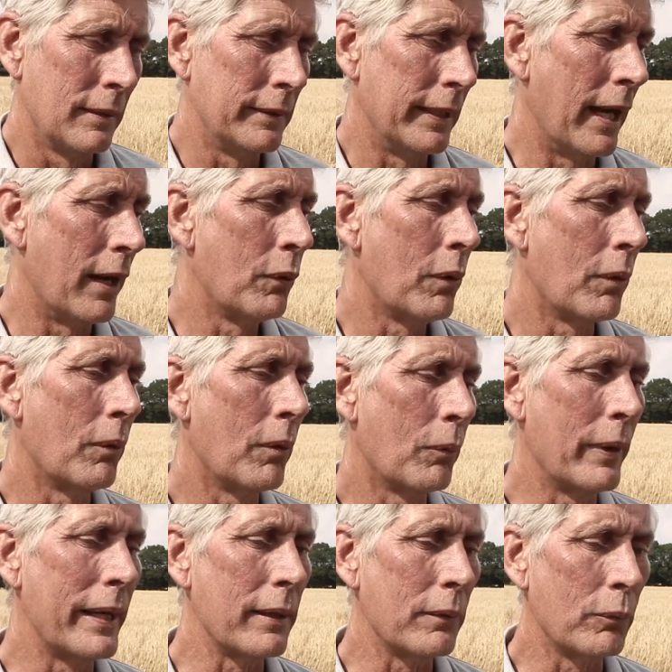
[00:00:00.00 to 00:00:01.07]
No,
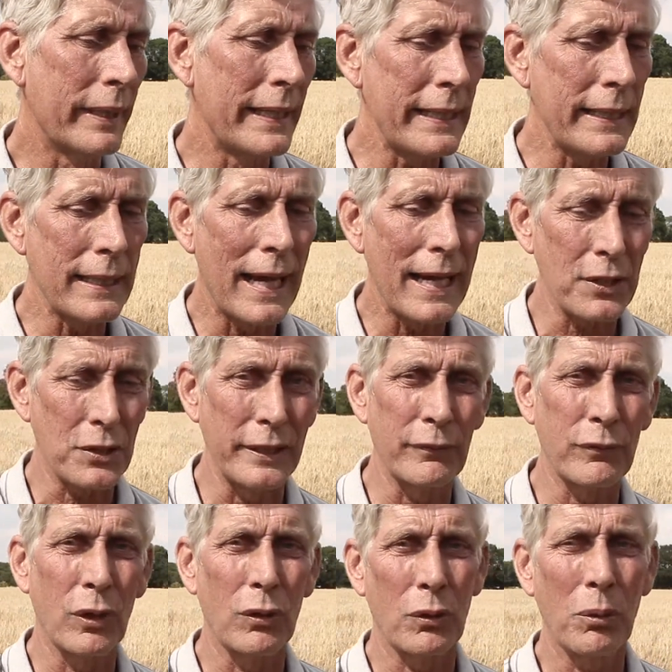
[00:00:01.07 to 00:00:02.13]
we actually
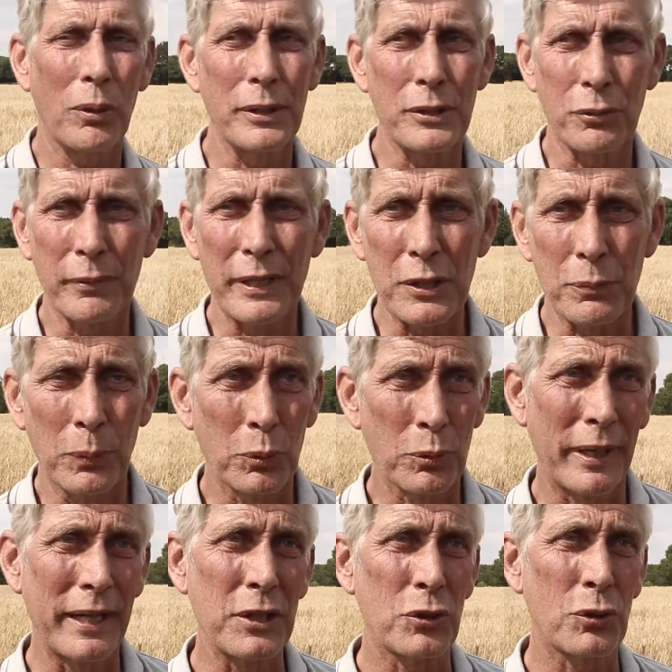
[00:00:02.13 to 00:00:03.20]
have got quite a reasonable
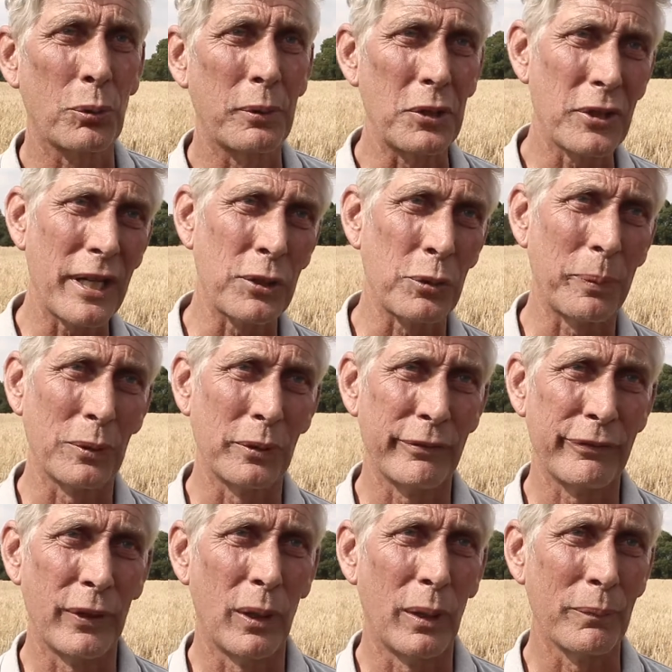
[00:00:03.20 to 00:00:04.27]
grain storage set up on the
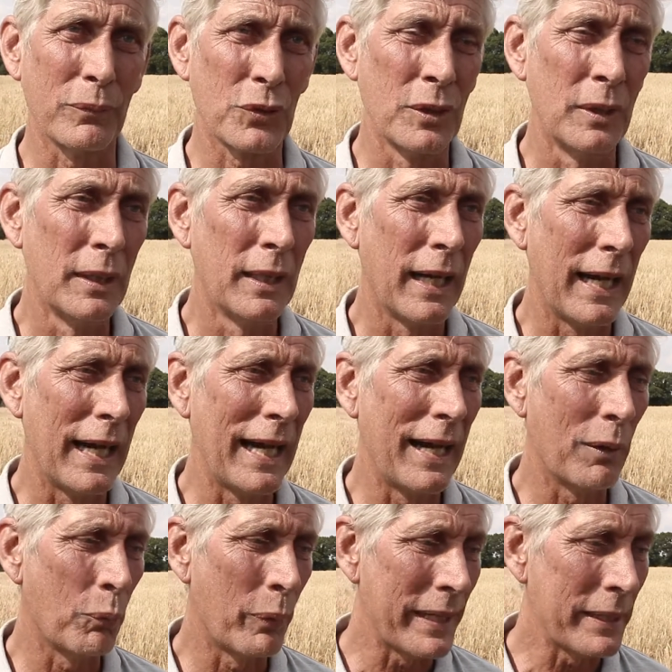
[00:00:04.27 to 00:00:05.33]
farms.
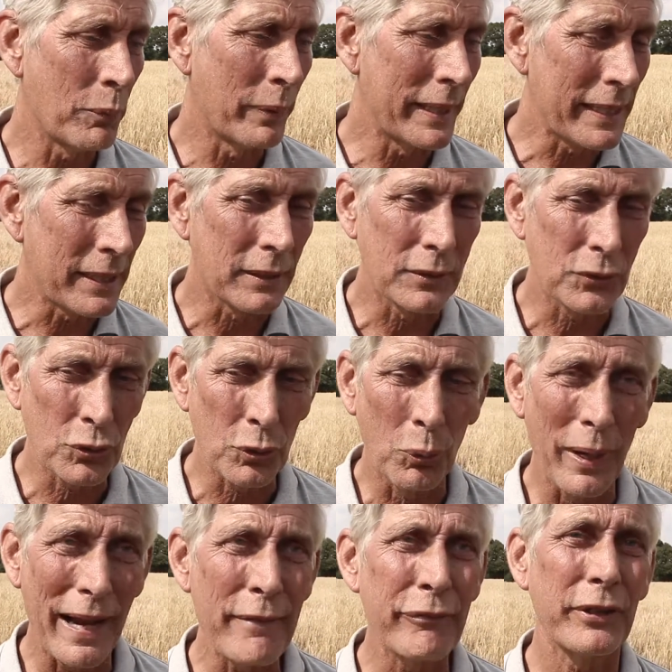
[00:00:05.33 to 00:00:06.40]
We can
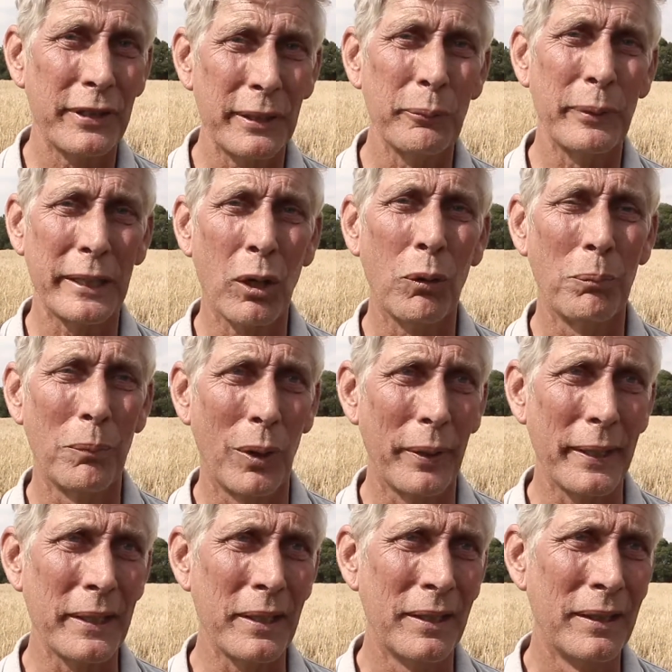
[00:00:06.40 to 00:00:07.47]
store everything we
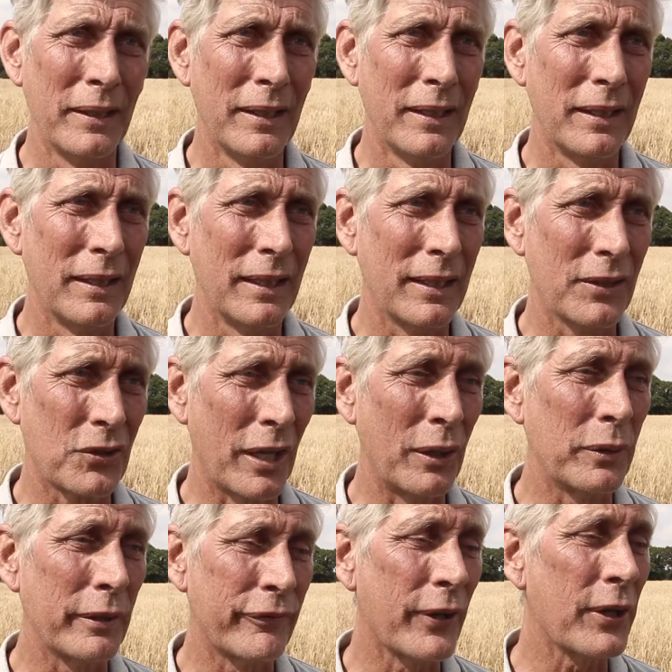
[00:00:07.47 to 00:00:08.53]
combine. So
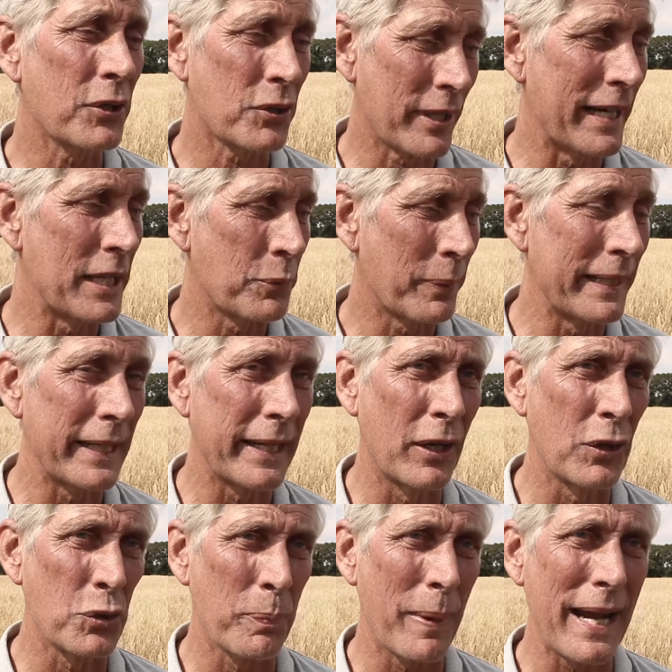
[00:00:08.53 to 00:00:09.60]
the first stage when it
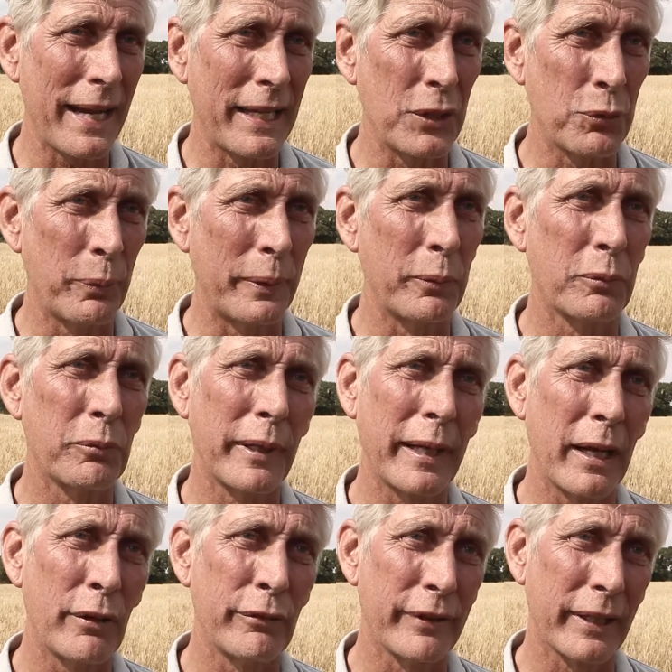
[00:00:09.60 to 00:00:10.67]
goes back is we would run
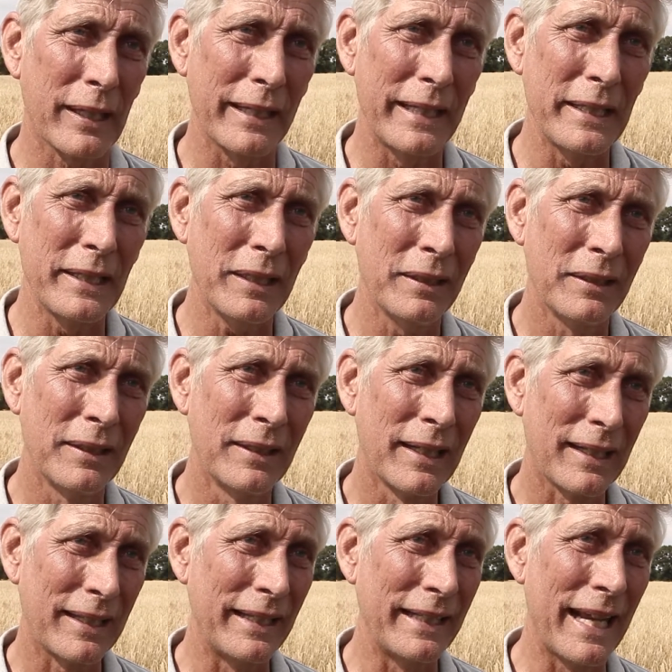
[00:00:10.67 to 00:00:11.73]
it over a cleaner,
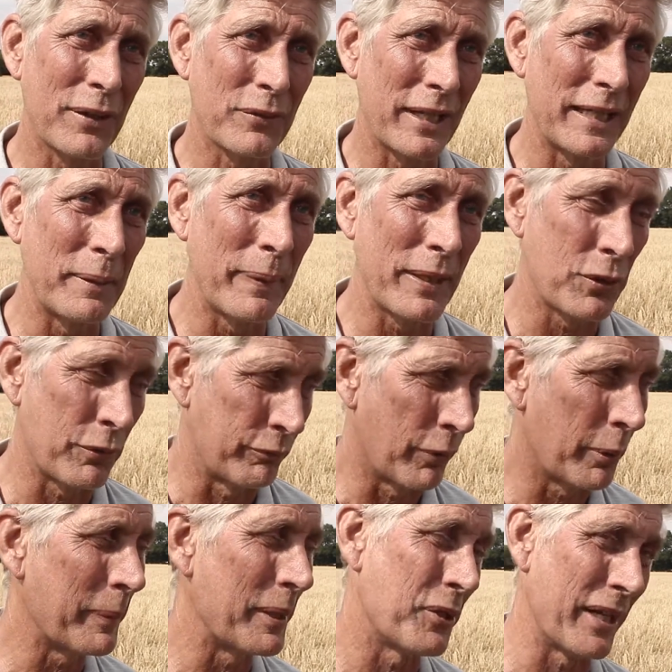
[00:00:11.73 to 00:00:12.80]
clean out any bits of
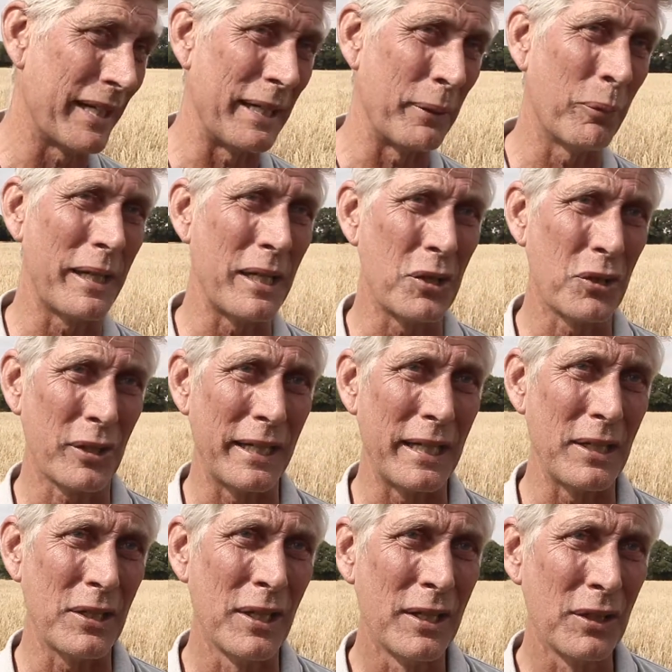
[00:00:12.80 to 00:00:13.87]
rubbish, any weed
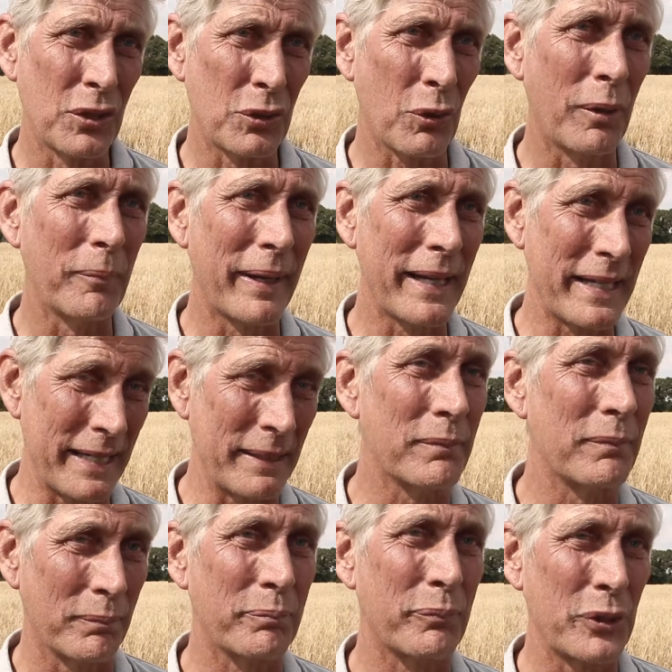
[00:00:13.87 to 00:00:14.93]
seed, to try and make it
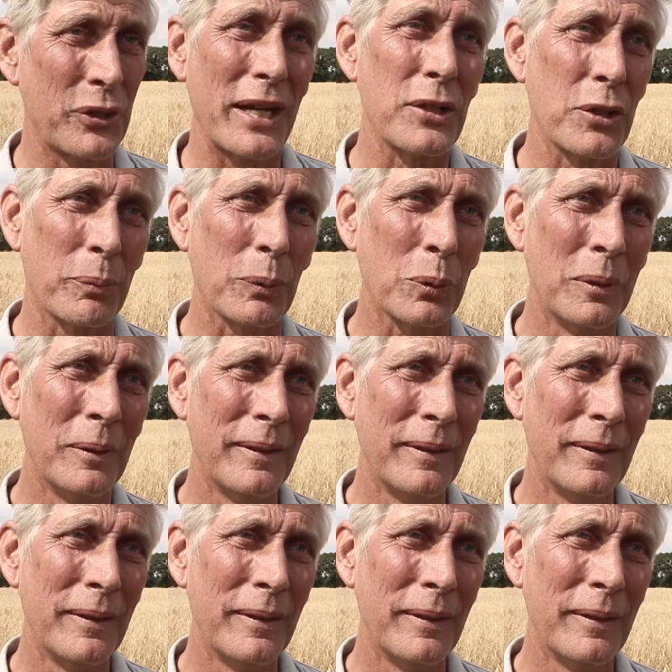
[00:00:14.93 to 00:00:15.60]
presentable.